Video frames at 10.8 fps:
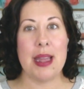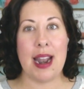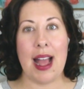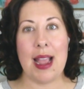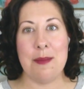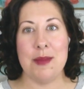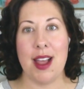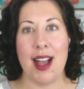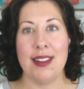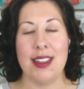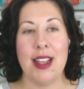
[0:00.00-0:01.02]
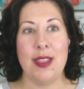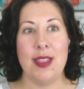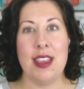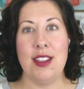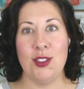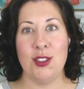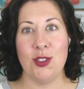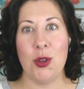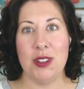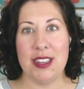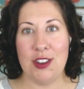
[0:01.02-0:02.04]
but I'm not the
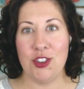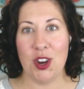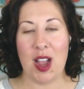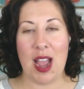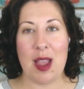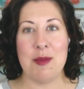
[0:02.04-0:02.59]
sole teacher.